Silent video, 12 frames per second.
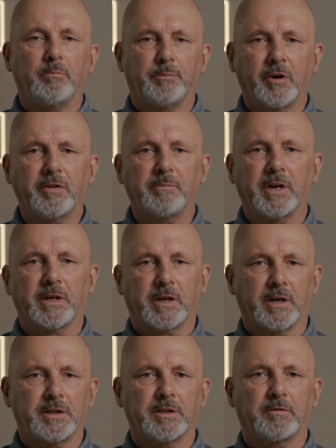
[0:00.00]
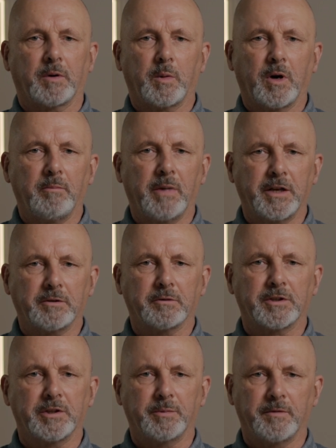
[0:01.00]
Both medications require medical
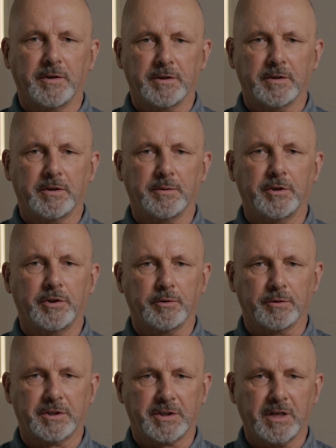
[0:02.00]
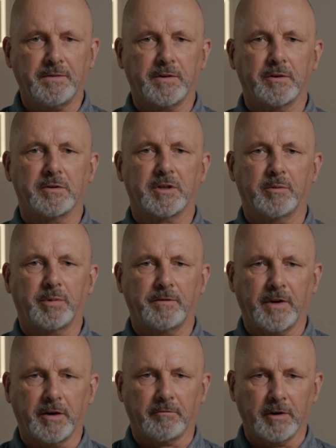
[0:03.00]
supervision to ensure safe use and
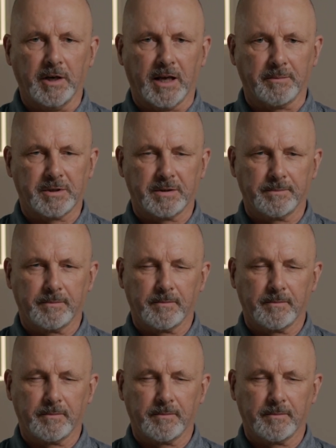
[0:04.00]
prevent relapse.